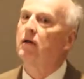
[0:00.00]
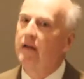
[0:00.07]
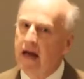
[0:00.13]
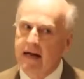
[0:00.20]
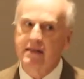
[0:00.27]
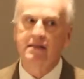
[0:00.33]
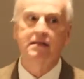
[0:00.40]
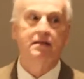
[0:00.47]

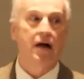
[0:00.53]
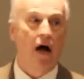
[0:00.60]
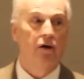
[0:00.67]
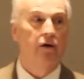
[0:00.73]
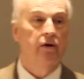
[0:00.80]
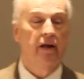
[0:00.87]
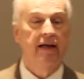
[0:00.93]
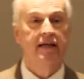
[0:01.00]
less
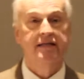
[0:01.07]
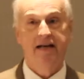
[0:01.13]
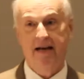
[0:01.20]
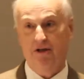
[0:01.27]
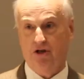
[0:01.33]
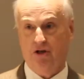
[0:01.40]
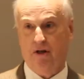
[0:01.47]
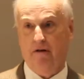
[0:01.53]
scholarly
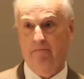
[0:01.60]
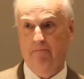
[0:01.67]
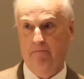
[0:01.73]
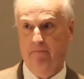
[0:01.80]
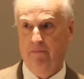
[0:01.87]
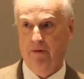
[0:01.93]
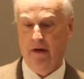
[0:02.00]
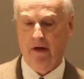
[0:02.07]
attention
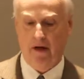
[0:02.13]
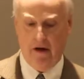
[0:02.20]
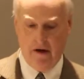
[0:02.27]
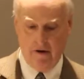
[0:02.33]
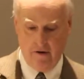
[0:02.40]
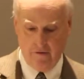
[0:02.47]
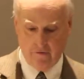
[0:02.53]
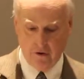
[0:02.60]

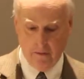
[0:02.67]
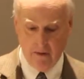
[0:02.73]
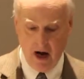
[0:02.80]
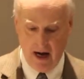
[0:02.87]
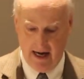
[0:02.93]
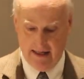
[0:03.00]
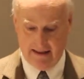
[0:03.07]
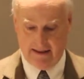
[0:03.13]
from
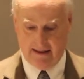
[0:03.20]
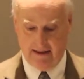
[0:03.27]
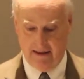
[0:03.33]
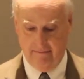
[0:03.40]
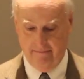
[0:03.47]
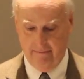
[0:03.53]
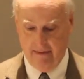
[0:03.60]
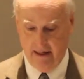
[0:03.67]
us
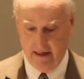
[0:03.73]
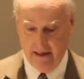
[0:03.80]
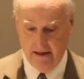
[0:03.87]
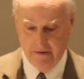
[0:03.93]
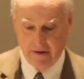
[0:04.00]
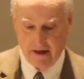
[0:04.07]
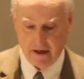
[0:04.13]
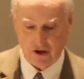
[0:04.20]

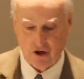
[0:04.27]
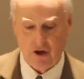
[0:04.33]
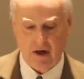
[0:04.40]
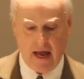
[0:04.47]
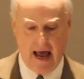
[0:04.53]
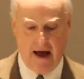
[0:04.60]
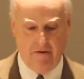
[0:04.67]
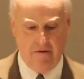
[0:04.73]
than it
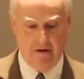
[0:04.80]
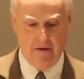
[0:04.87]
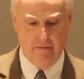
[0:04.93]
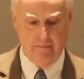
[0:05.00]
should have.